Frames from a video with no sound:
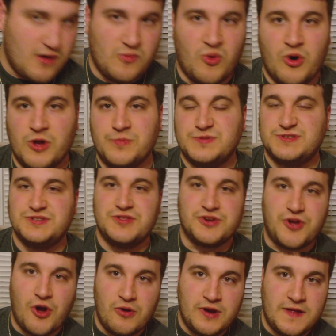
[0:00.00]
Well, he was in the
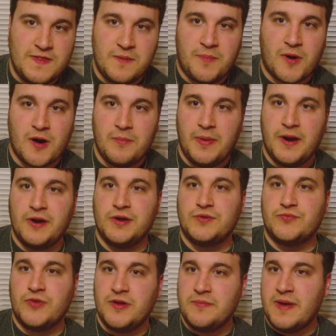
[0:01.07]
Conan the
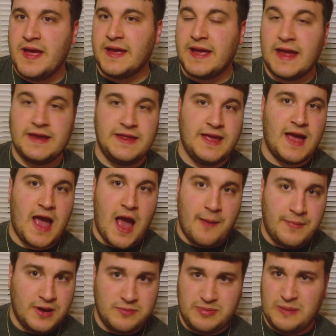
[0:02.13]
Barbarian remake, and yeah, how
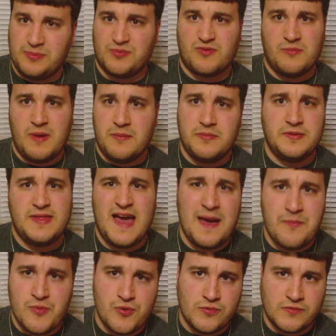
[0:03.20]
many people remember
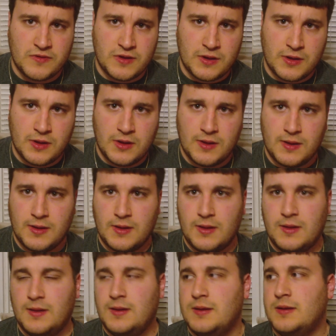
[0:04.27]
that movie?
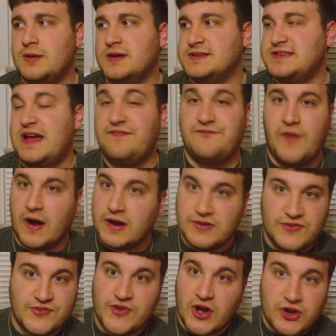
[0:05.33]
Because that
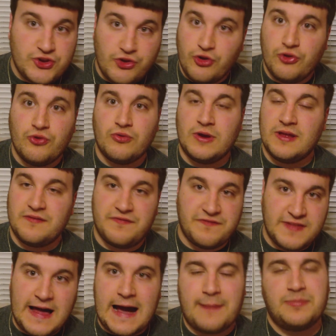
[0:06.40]
fucking sucked too, and it
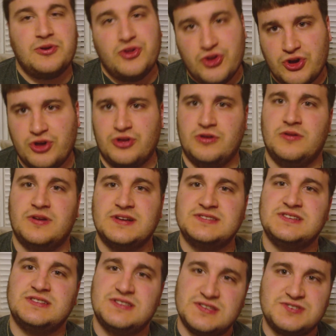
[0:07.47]
flopped. Good, because
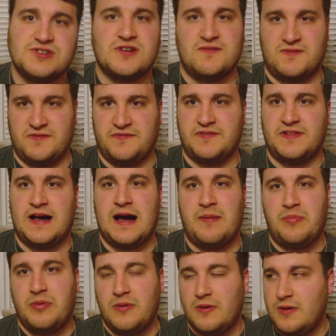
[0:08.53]
it deserved a flop.